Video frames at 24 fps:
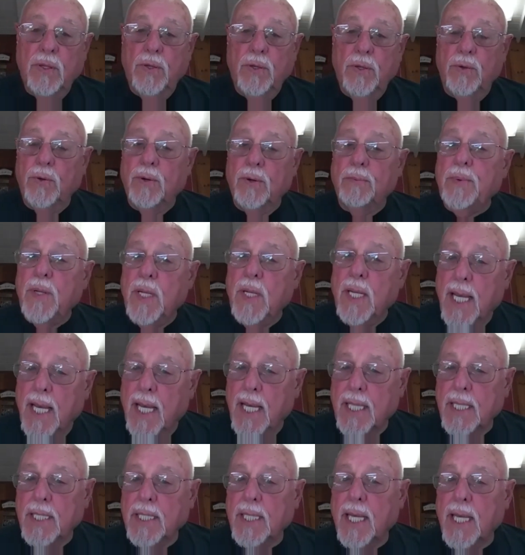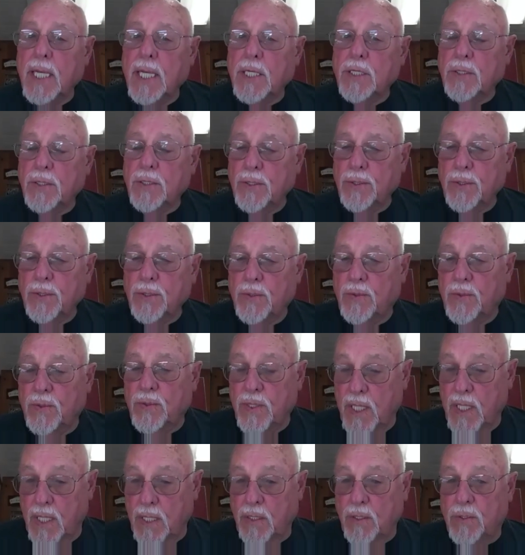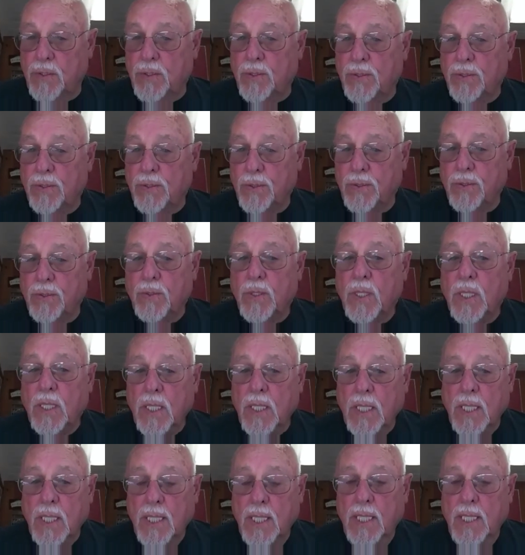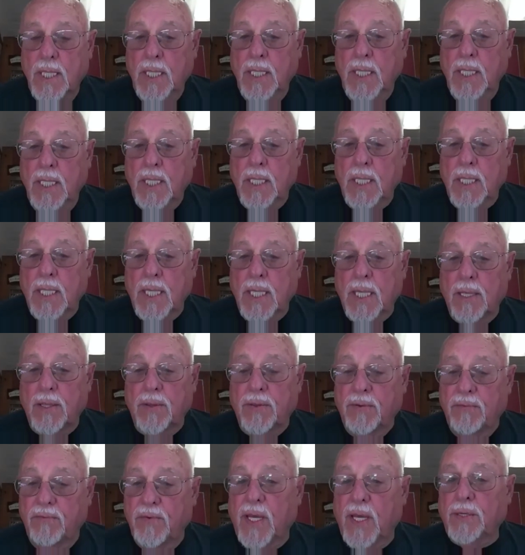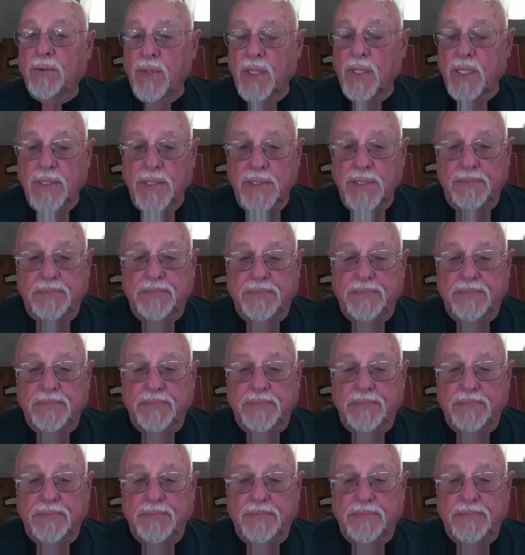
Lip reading: who apply that to the veterans.